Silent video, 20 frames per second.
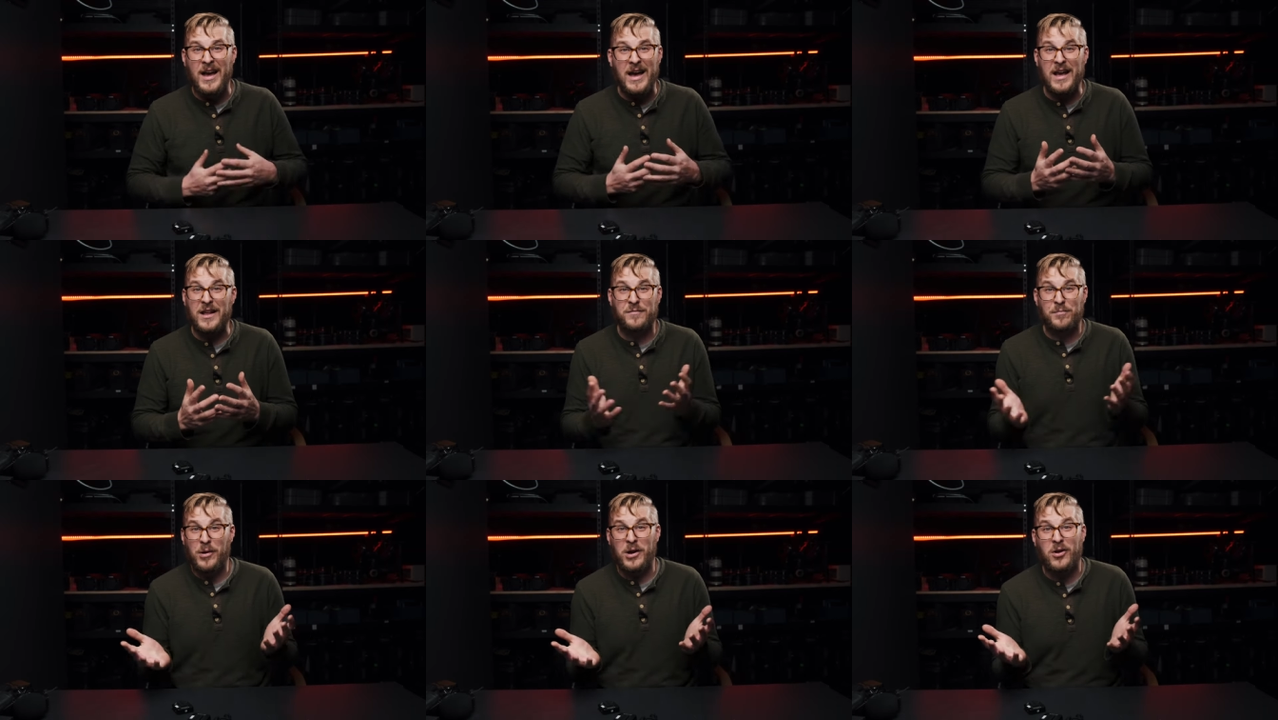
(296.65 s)

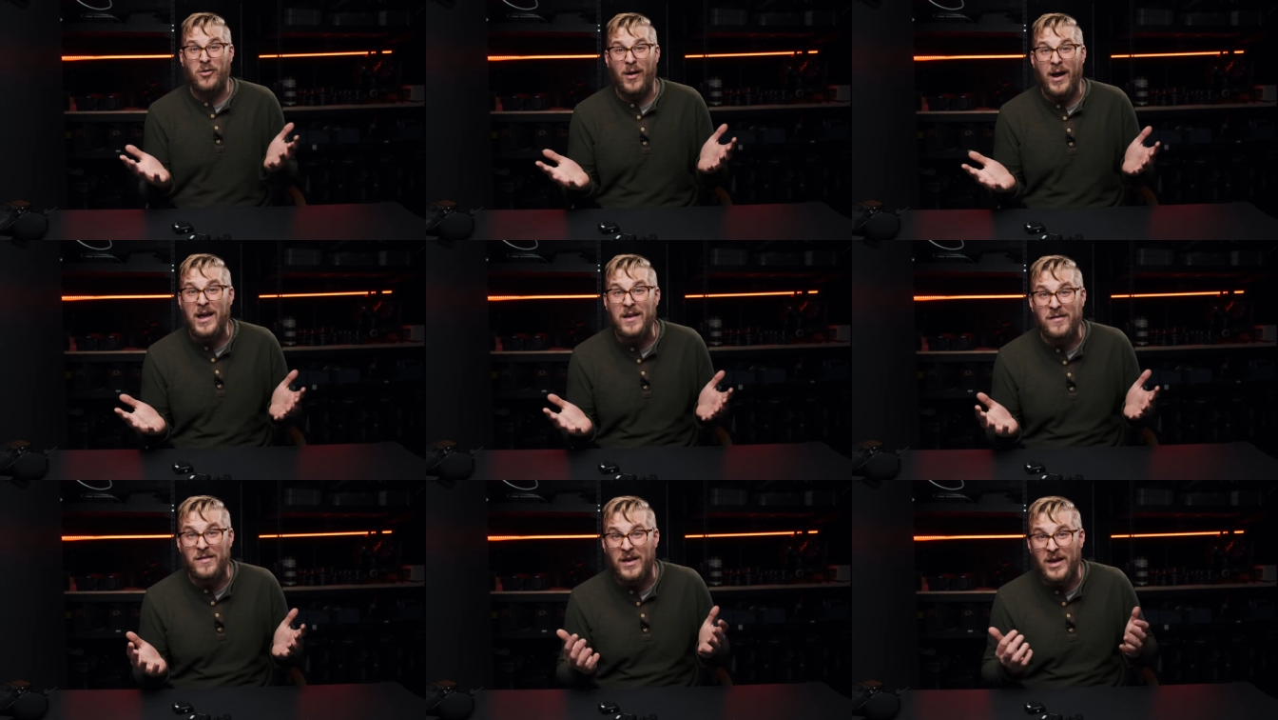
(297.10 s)
It's pretty
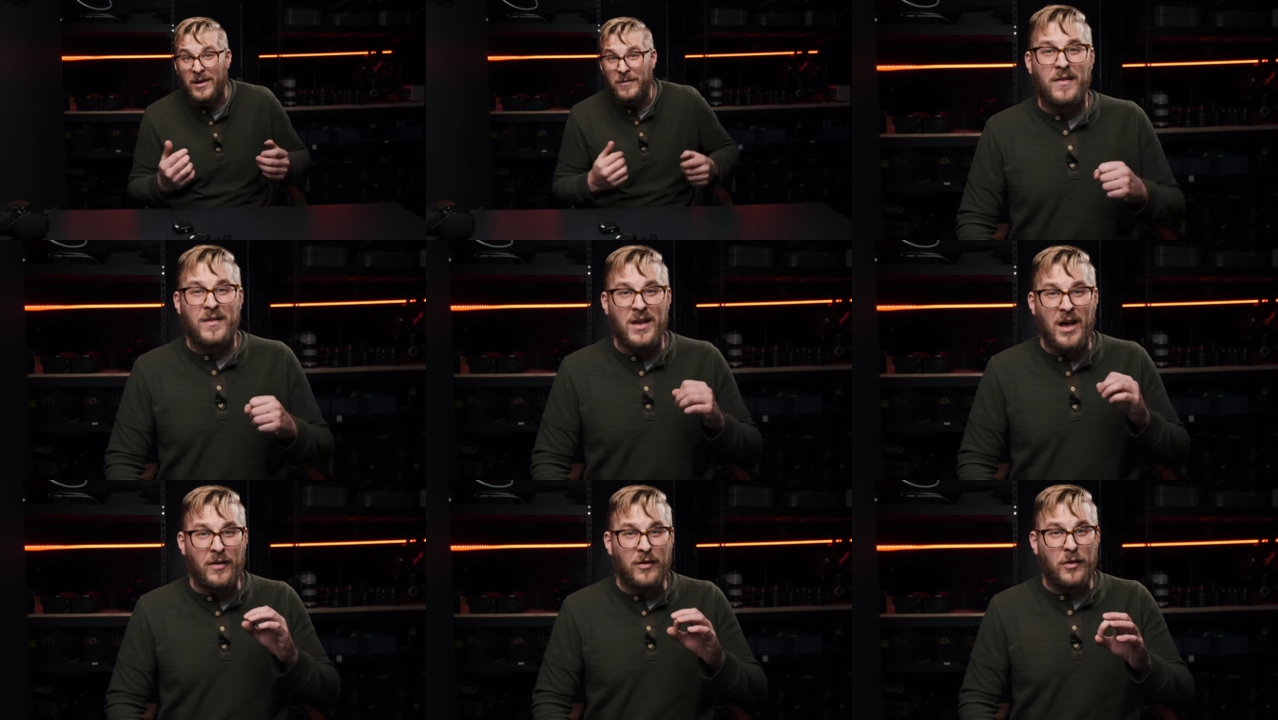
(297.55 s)
crazy.
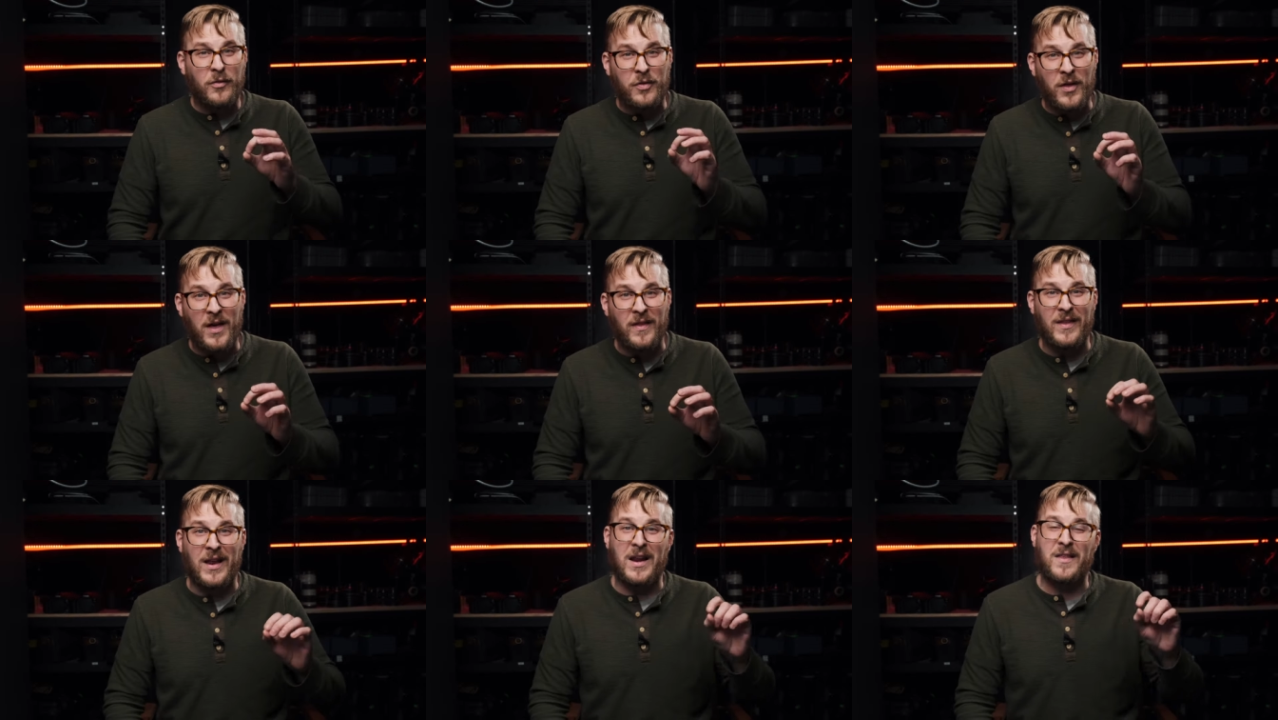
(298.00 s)
The other
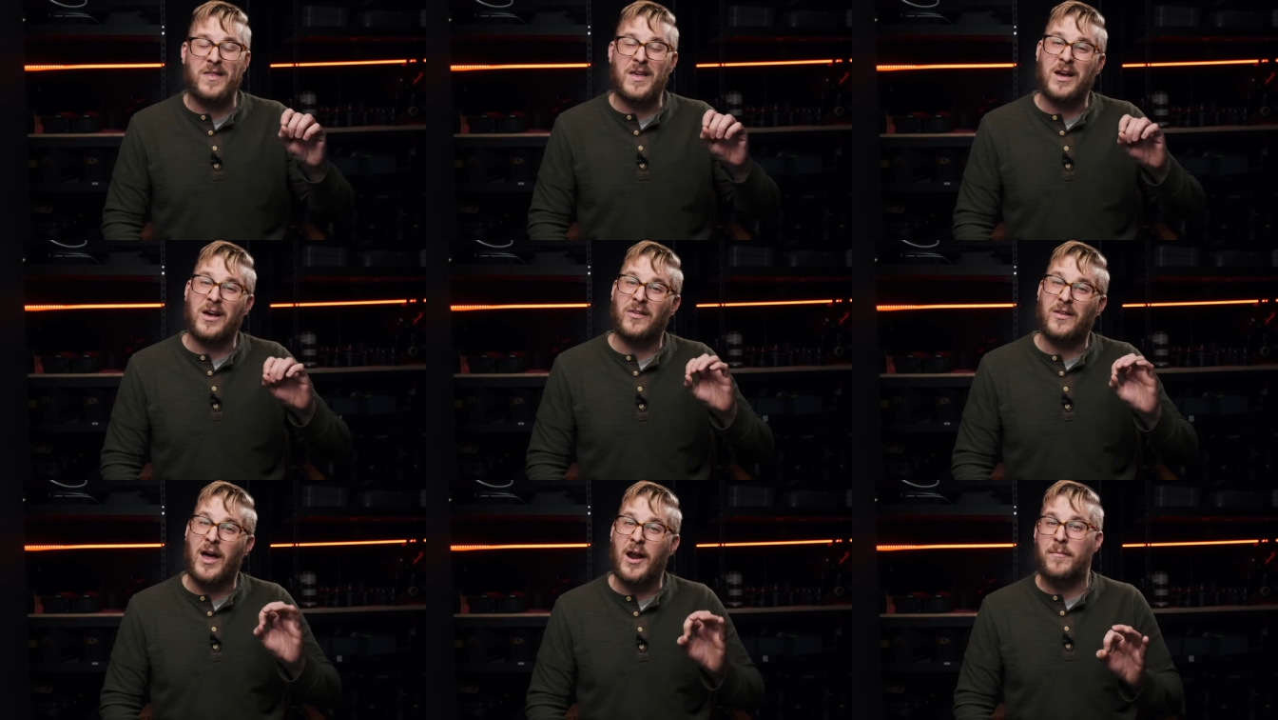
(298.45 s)
thing that I
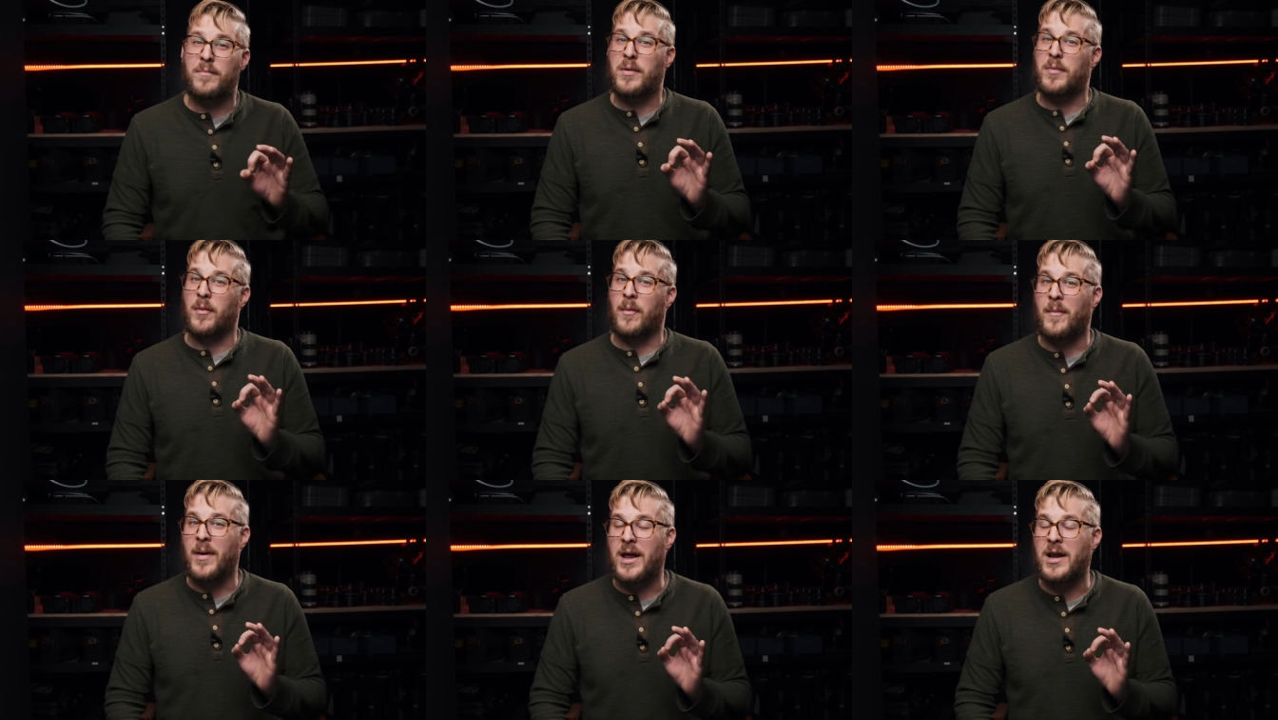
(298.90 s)
think a lot of
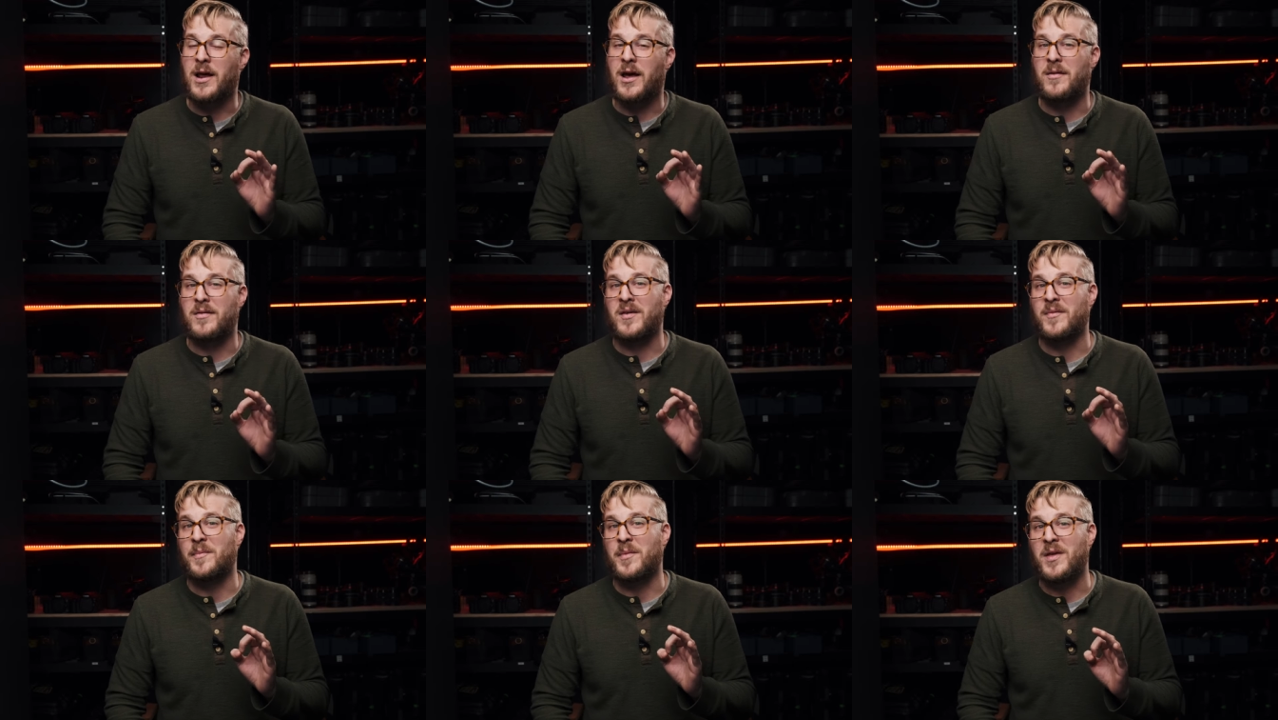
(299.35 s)
people might
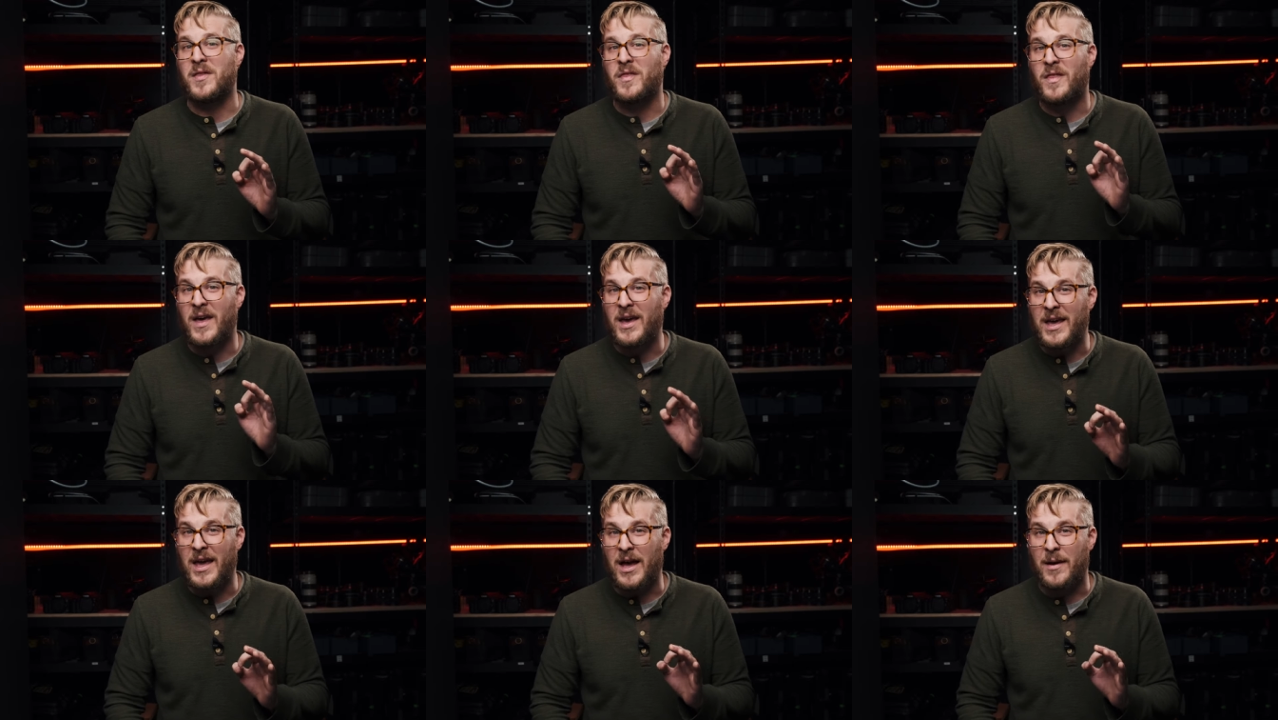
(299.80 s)
not even be
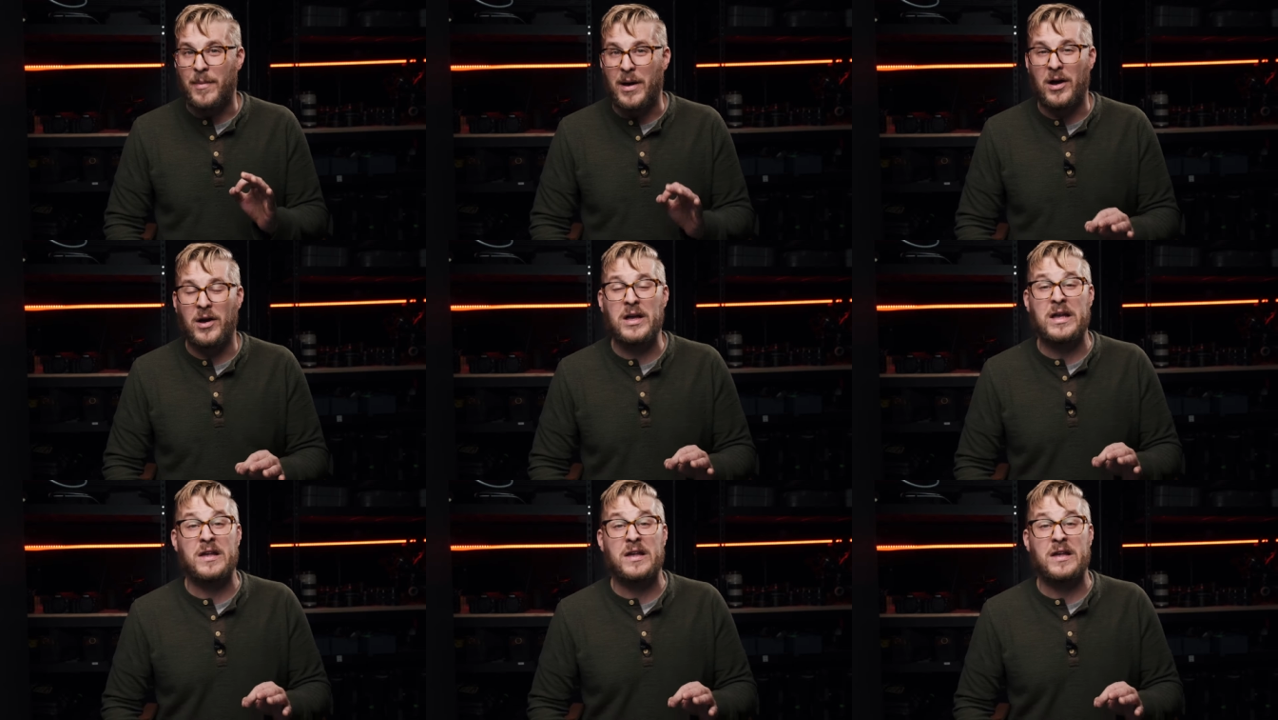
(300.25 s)
thinking about